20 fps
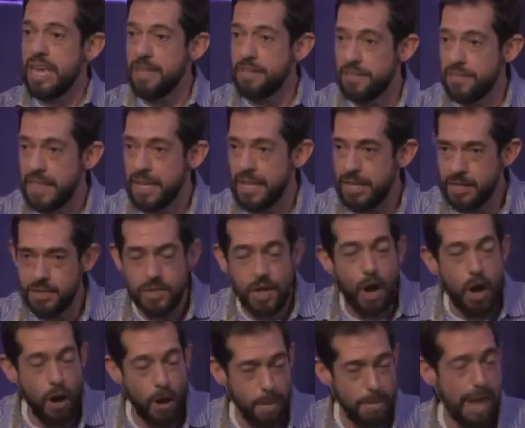and things
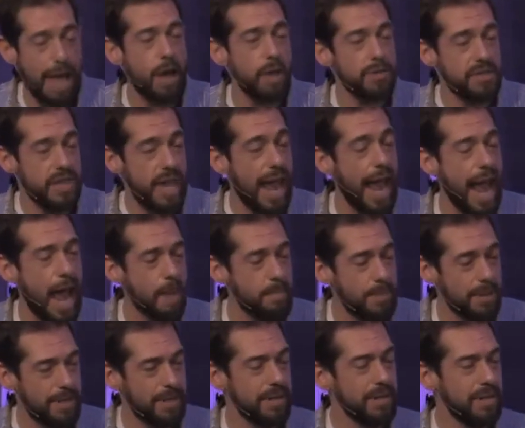are about to
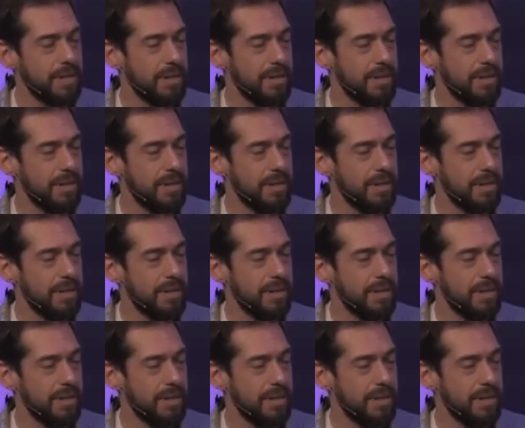happen.